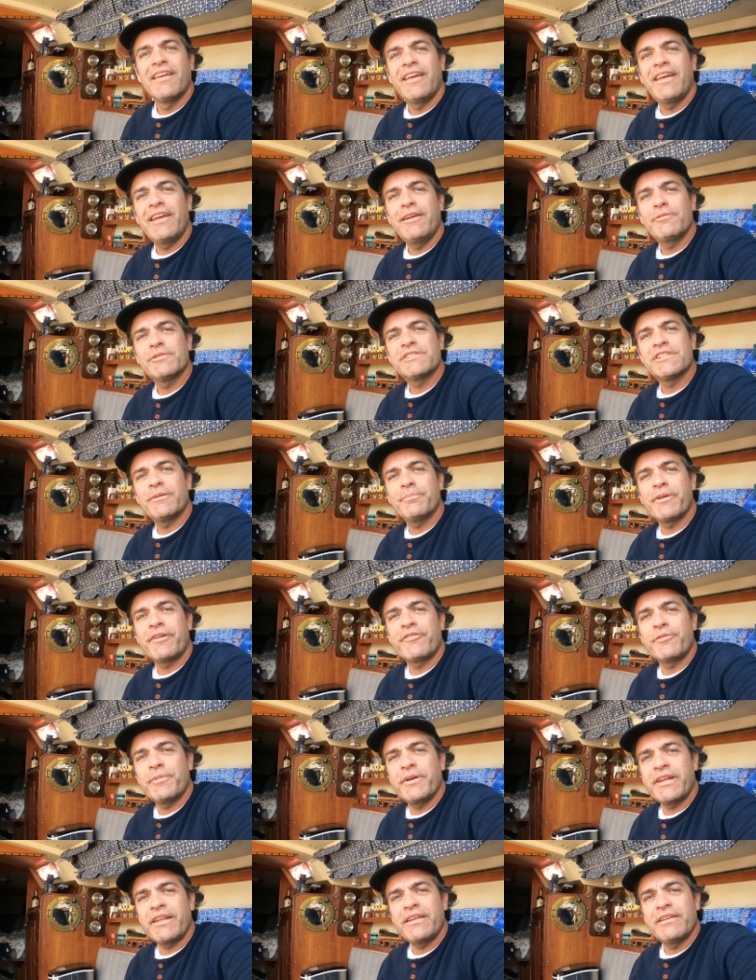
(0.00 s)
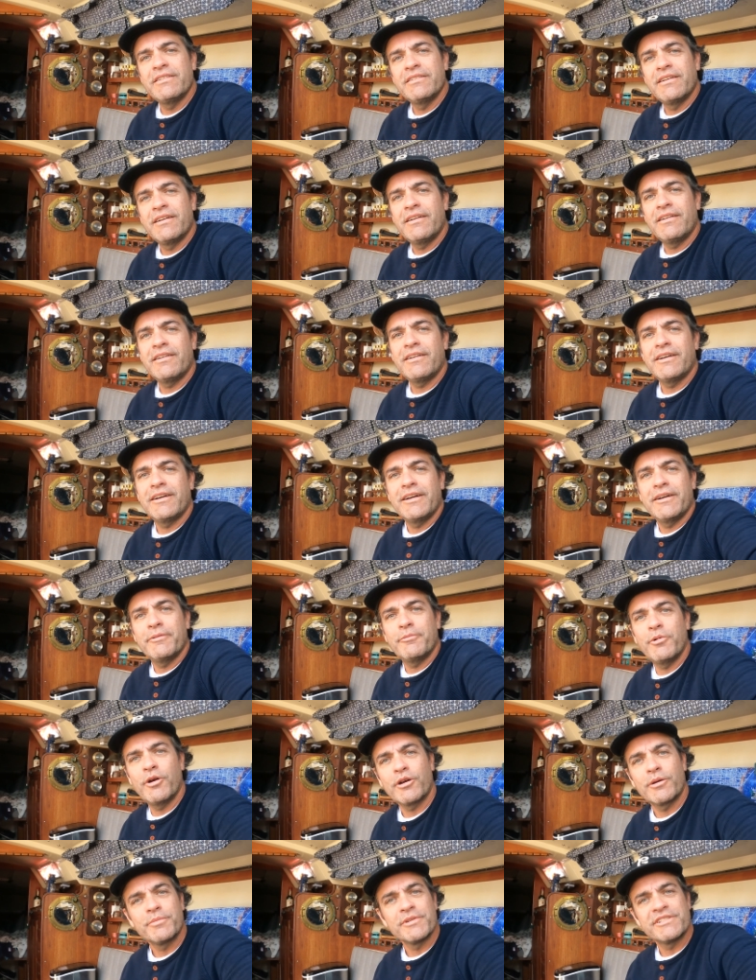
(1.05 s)
Hey, what's up everybody? Uh,
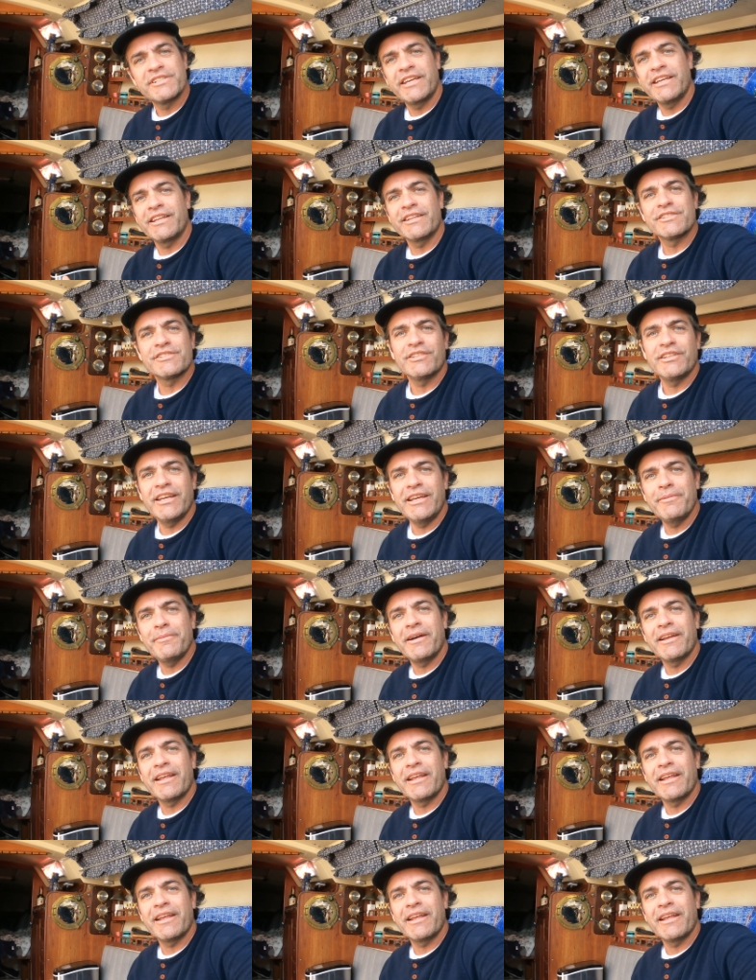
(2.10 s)
welcome to Sailing Soleil.